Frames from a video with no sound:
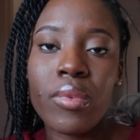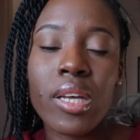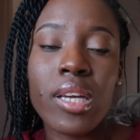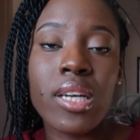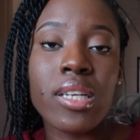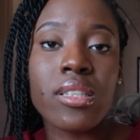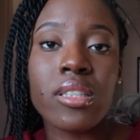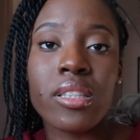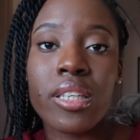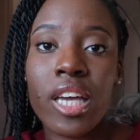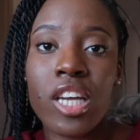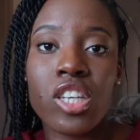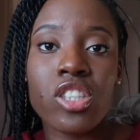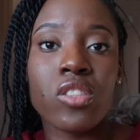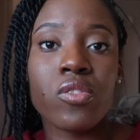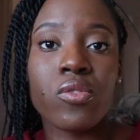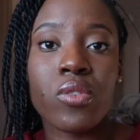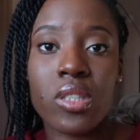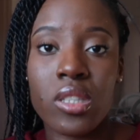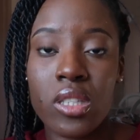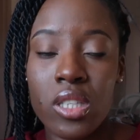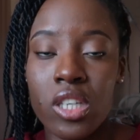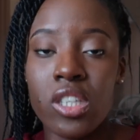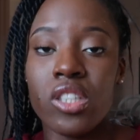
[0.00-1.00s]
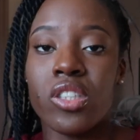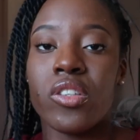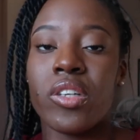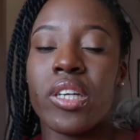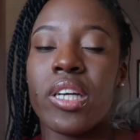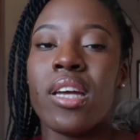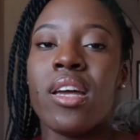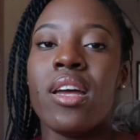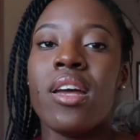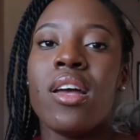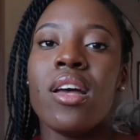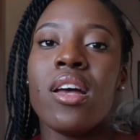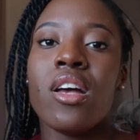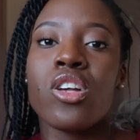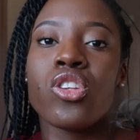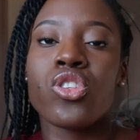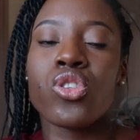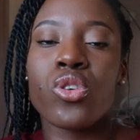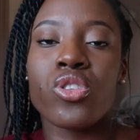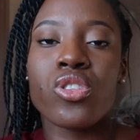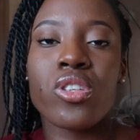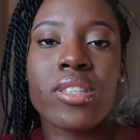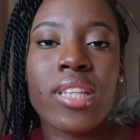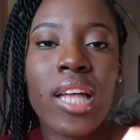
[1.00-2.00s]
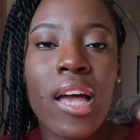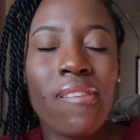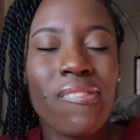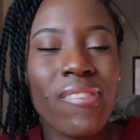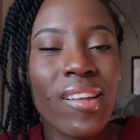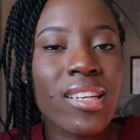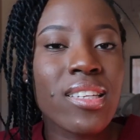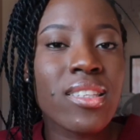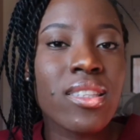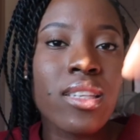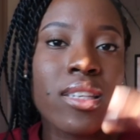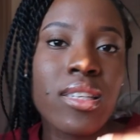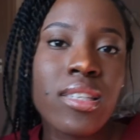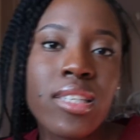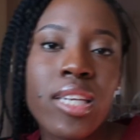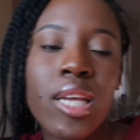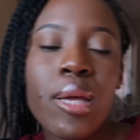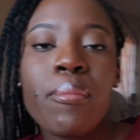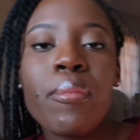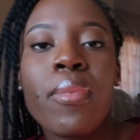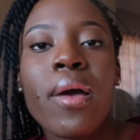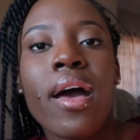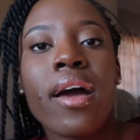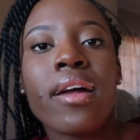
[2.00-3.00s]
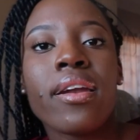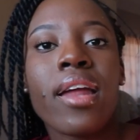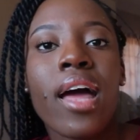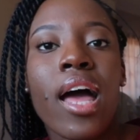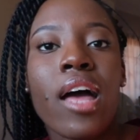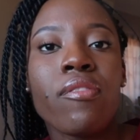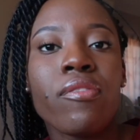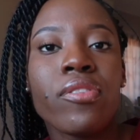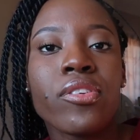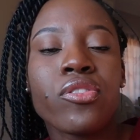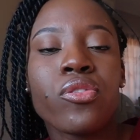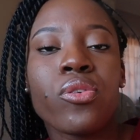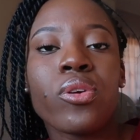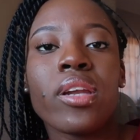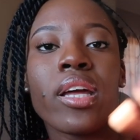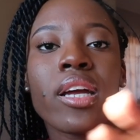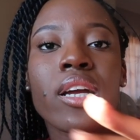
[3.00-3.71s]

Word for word: indication for surgery so just have that system and have it for